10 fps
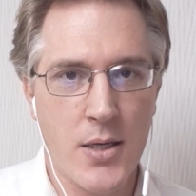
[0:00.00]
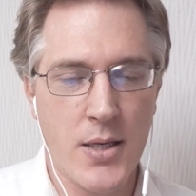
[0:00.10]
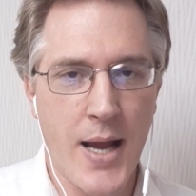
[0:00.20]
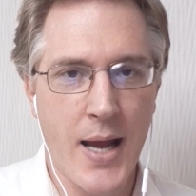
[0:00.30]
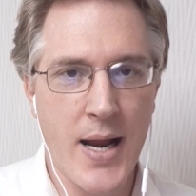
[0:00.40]

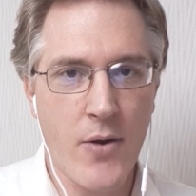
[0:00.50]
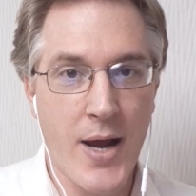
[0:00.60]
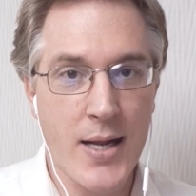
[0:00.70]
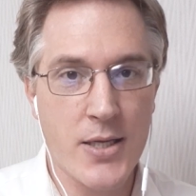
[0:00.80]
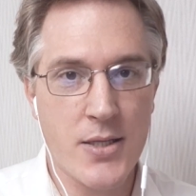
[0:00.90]
Not
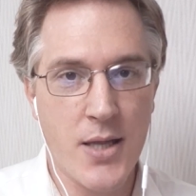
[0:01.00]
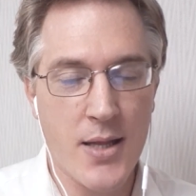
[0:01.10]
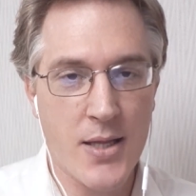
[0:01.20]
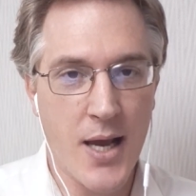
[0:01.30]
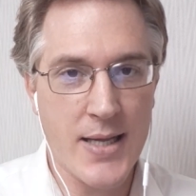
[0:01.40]

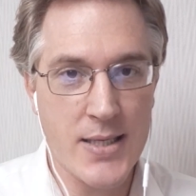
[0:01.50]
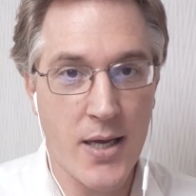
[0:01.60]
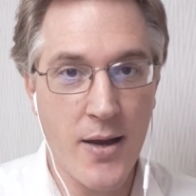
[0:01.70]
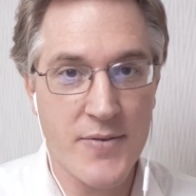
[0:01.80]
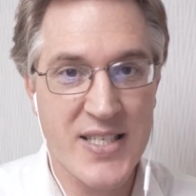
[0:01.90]
the
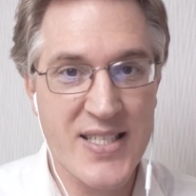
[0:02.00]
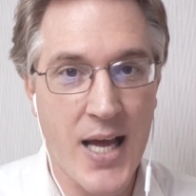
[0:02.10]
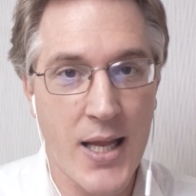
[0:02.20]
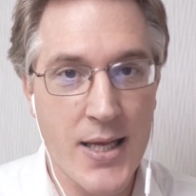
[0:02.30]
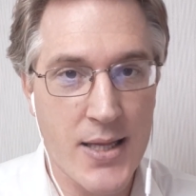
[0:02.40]
idea of
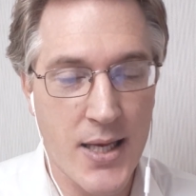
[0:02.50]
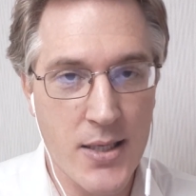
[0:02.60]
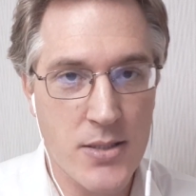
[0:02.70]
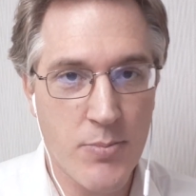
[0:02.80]
selling things,